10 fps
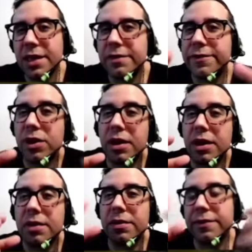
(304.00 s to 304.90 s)
and
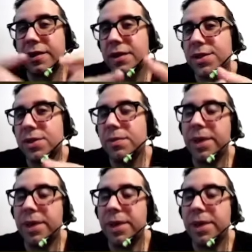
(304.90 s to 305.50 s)
flora refers to